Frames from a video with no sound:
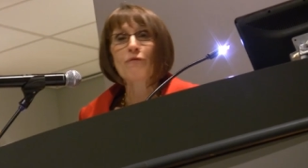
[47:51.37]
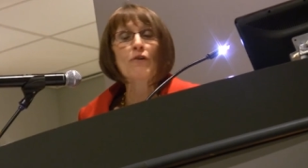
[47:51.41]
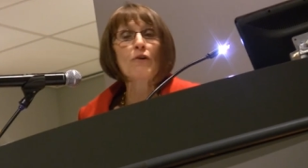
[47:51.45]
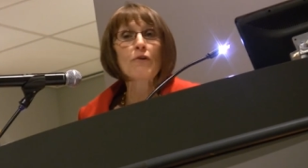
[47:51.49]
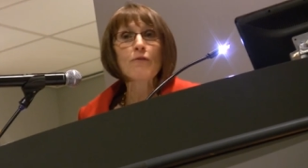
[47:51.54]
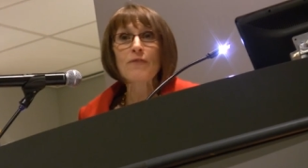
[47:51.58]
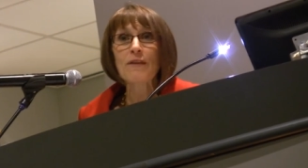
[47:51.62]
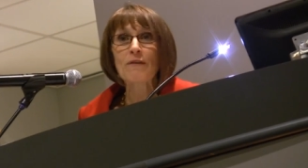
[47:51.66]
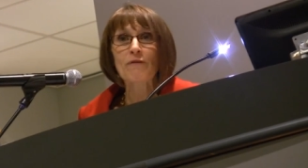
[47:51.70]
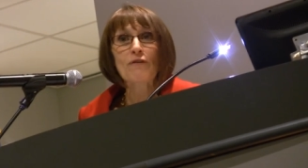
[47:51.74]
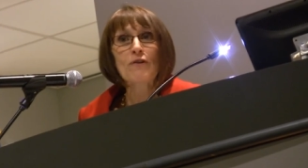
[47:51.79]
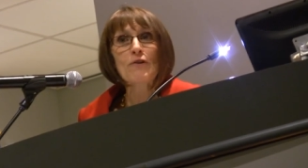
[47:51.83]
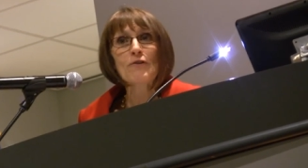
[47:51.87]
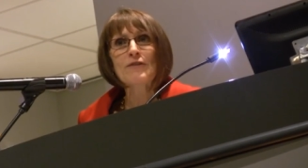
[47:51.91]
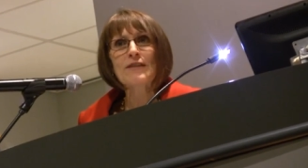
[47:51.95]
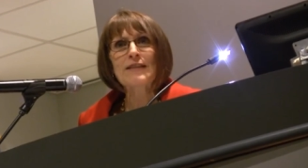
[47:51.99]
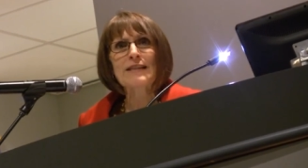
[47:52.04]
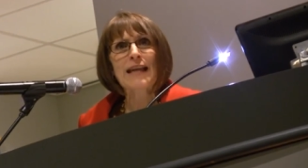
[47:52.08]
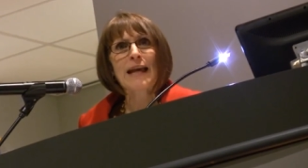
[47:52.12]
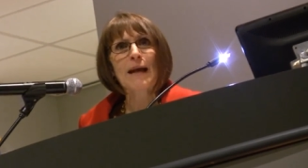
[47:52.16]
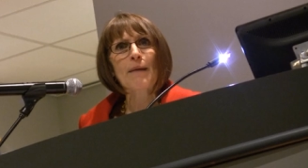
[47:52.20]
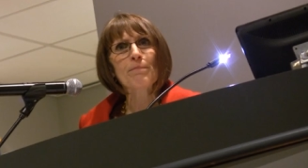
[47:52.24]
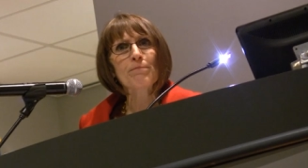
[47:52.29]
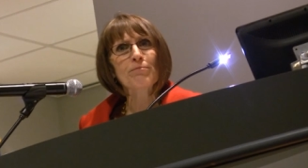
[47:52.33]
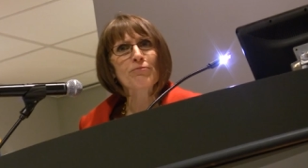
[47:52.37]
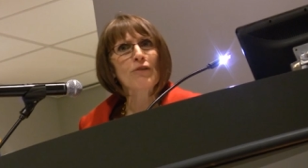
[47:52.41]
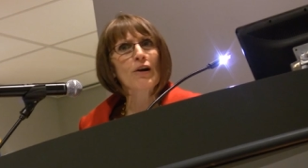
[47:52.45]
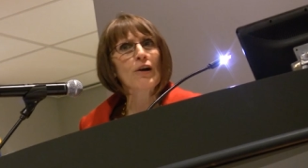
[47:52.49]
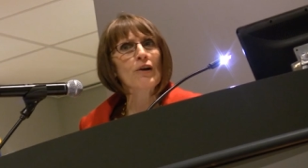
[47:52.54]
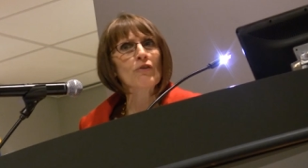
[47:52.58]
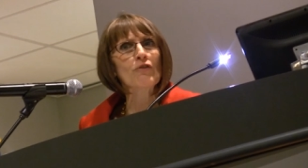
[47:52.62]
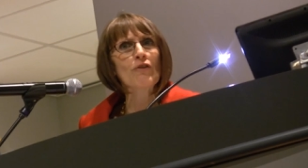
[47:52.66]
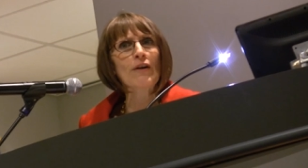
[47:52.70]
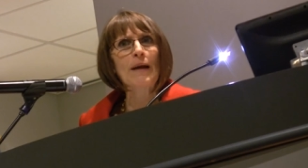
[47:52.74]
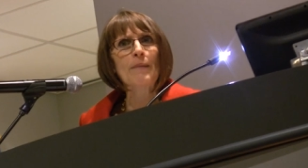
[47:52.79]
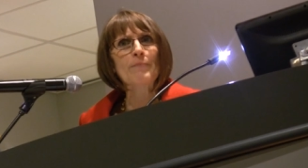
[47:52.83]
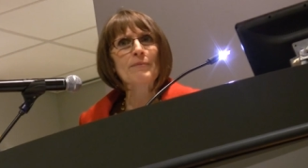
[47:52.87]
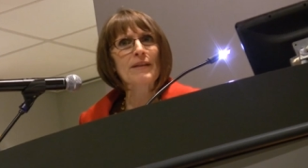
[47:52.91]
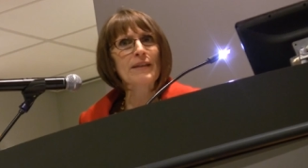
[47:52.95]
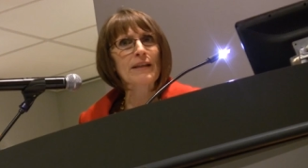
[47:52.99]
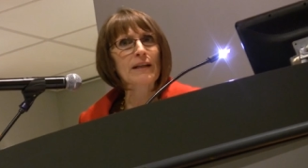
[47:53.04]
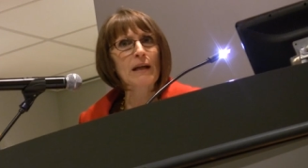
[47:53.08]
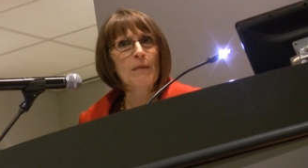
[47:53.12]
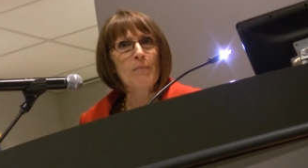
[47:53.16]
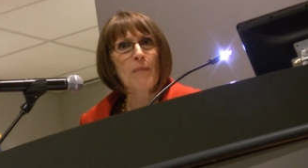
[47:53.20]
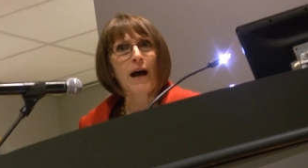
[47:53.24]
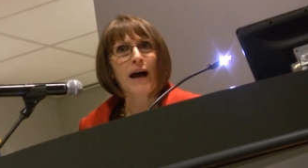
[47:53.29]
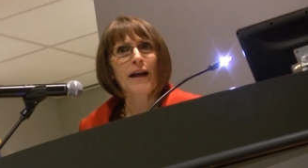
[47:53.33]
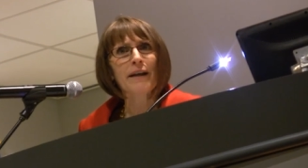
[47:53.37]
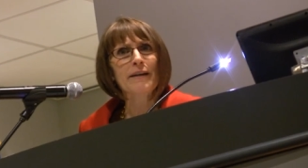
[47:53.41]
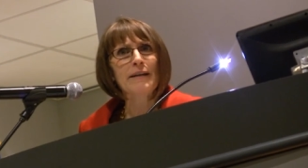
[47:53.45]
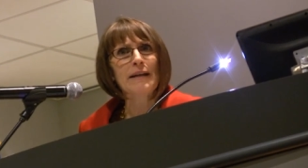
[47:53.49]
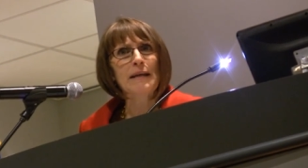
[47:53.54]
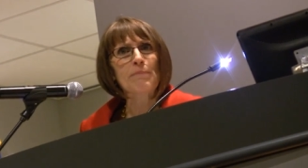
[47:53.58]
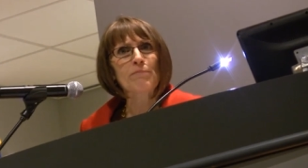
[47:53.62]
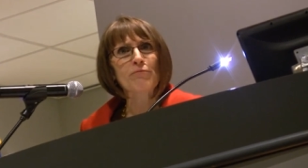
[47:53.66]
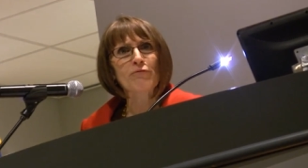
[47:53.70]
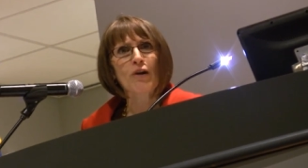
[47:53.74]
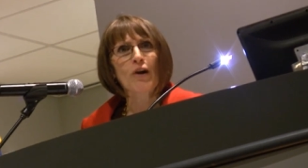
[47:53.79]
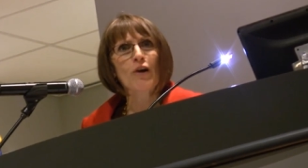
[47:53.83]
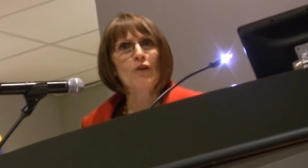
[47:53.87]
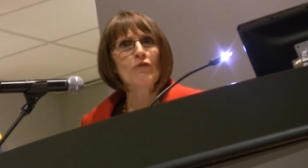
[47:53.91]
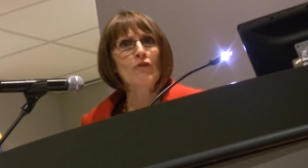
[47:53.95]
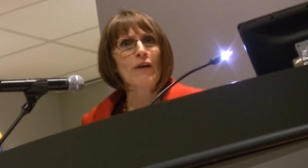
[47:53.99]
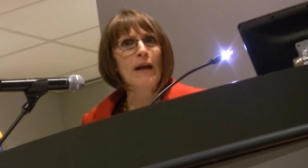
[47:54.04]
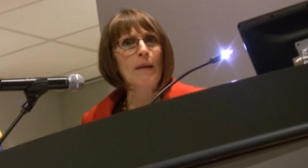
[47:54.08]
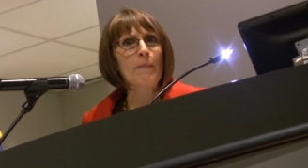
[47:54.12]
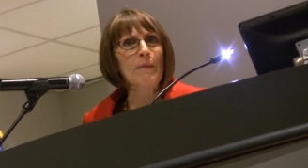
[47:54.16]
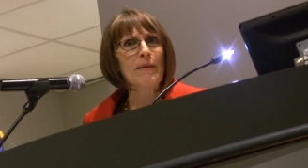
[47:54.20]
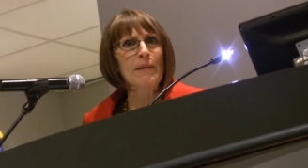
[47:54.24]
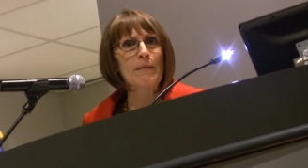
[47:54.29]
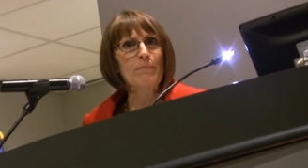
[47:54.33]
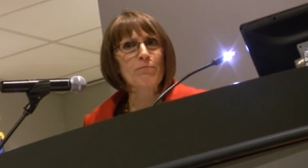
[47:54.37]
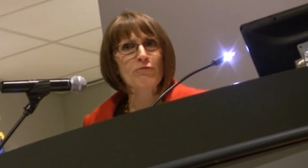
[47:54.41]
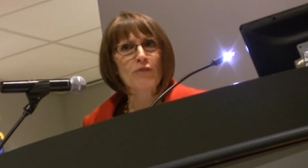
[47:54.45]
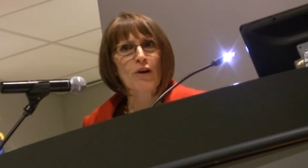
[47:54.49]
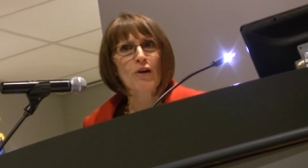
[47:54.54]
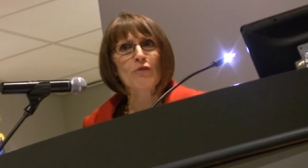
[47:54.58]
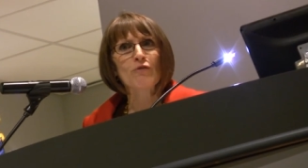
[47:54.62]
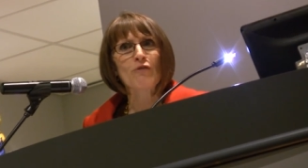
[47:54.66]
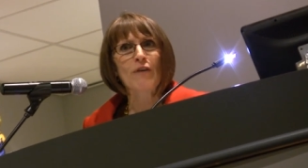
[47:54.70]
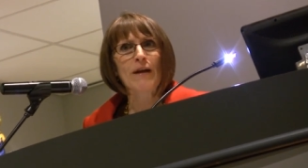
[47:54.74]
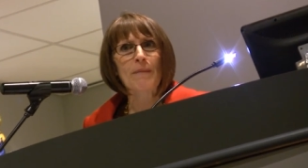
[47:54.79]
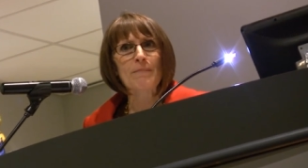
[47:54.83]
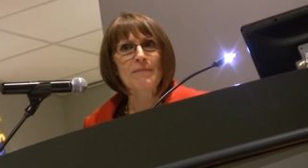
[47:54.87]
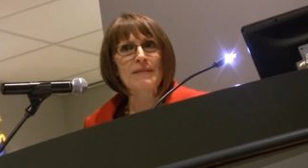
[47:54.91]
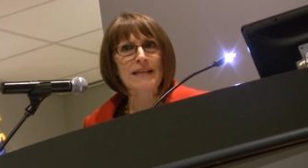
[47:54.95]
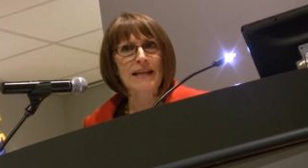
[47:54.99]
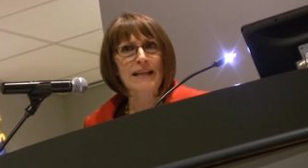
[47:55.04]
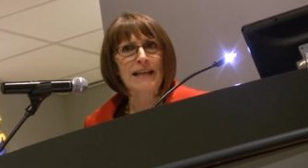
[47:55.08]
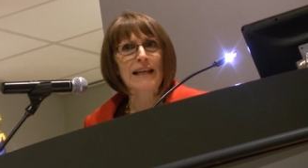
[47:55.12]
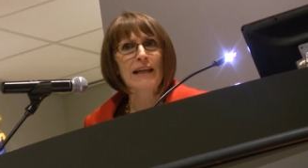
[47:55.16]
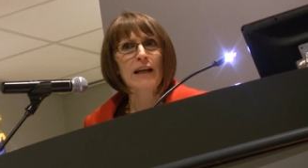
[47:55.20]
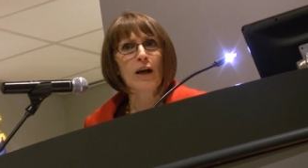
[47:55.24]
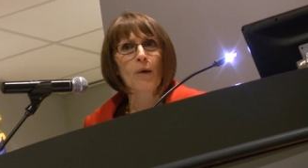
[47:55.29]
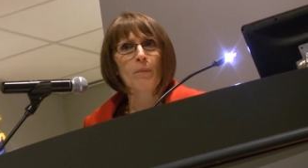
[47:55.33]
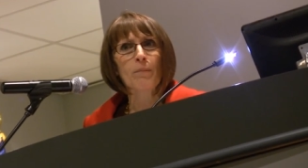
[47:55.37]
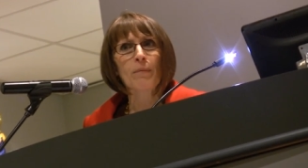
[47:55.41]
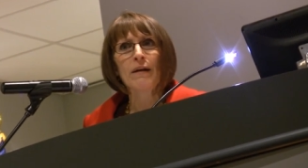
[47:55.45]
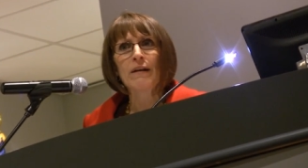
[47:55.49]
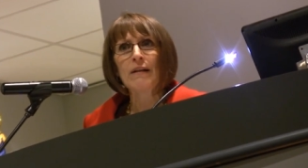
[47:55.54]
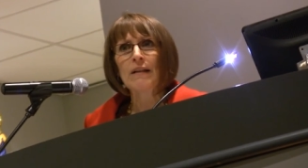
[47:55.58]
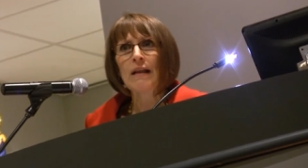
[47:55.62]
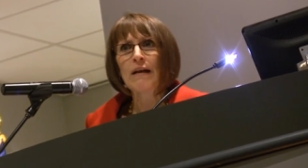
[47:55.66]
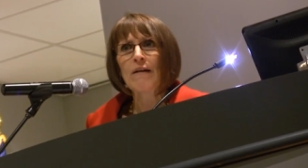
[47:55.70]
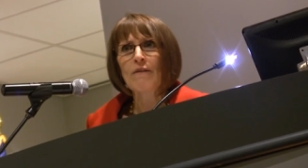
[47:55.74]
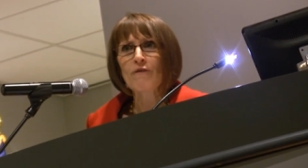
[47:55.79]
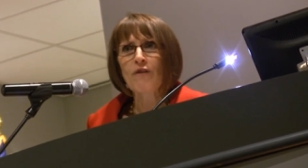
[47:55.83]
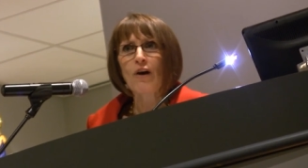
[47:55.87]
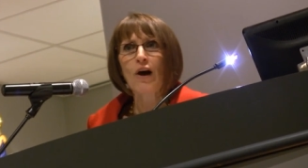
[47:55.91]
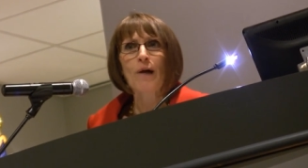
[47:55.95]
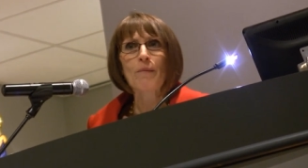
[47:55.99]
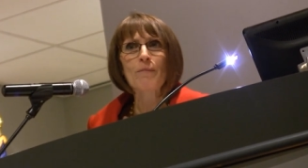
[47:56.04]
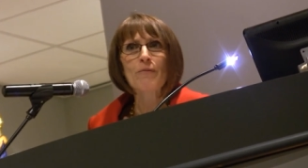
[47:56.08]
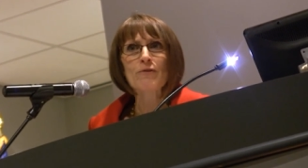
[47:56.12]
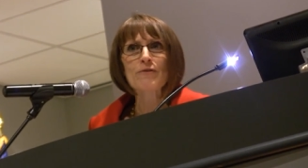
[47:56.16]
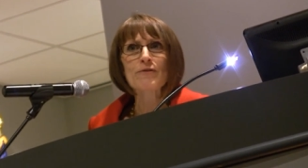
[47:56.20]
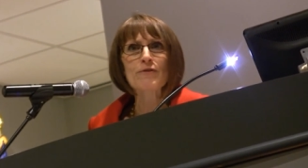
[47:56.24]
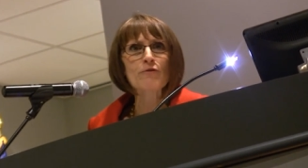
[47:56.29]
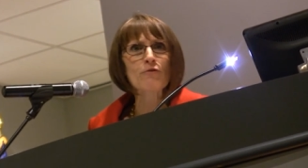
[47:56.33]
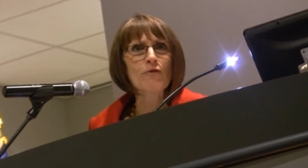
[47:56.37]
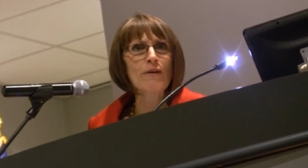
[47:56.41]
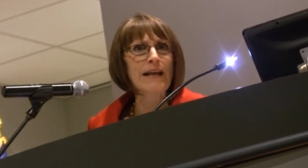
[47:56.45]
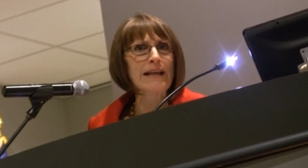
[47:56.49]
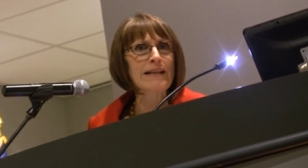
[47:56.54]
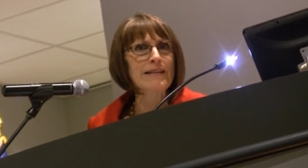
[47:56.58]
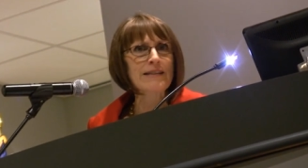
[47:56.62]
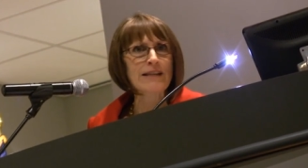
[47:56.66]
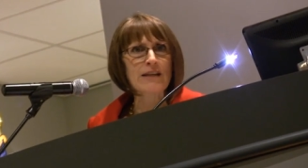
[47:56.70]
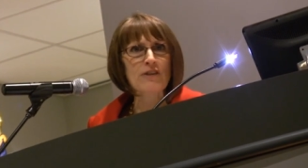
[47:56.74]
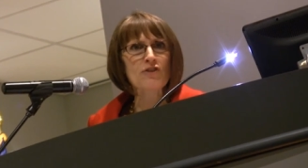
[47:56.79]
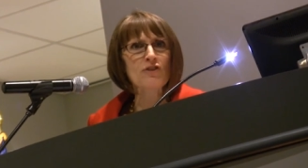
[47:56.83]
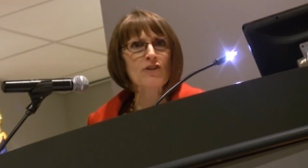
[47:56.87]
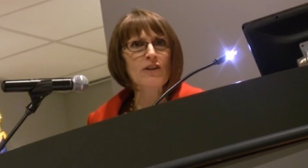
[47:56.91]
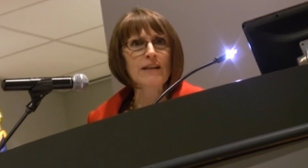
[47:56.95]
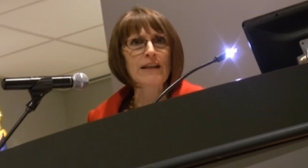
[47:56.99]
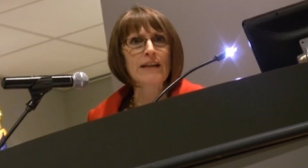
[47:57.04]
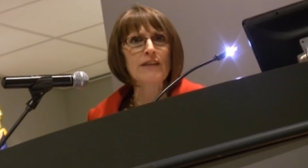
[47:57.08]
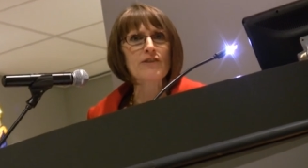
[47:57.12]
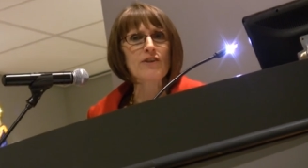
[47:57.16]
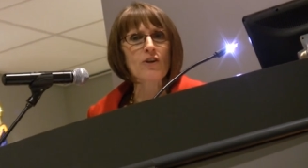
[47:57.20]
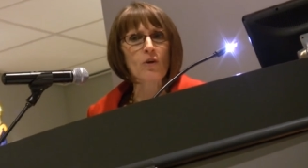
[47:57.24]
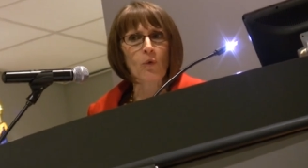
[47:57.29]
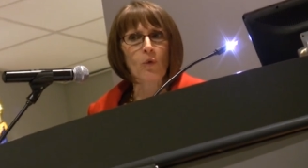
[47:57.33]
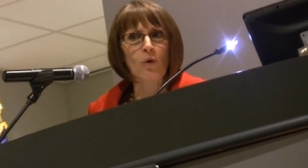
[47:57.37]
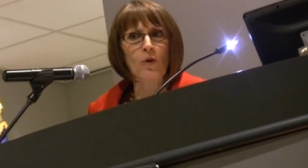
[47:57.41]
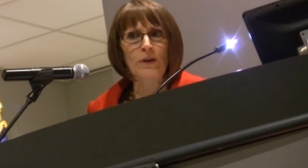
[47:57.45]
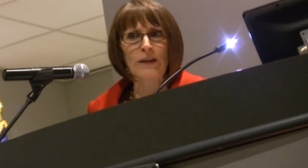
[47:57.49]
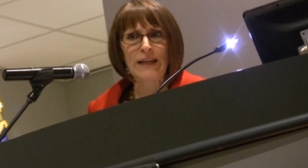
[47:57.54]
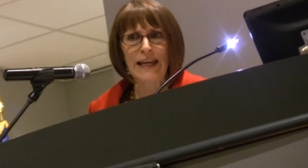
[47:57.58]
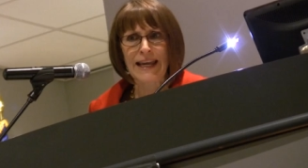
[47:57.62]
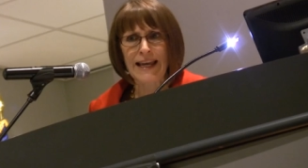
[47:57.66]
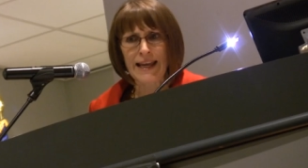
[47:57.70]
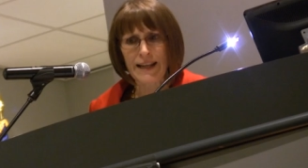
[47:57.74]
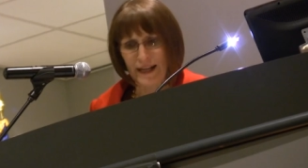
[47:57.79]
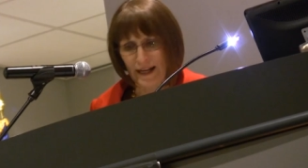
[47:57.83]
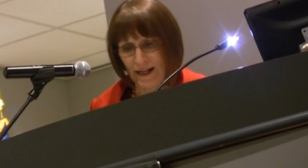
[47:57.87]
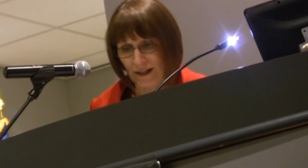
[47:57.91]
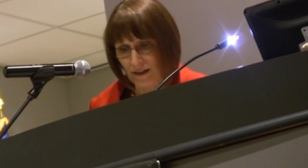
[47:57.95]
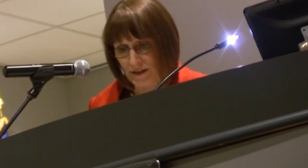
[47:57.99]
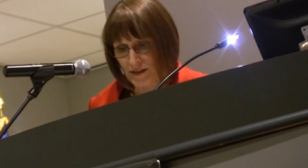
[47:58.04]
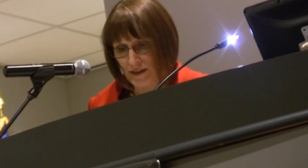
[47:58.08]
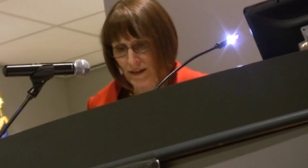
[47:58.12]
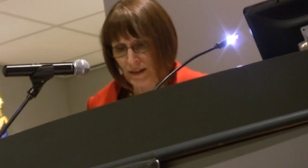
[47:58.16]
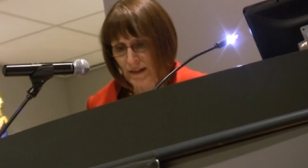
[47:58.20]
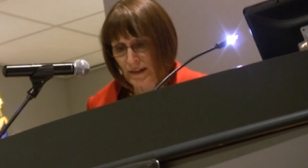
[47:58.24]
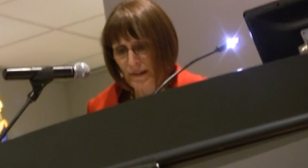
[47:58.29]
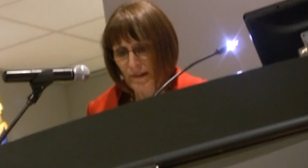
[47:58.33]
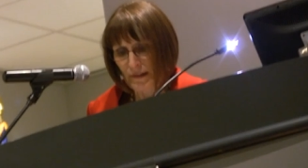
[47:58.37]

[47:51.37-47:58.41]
food, the food stamp program to the commodity program and the programs that help farmers transition into organics.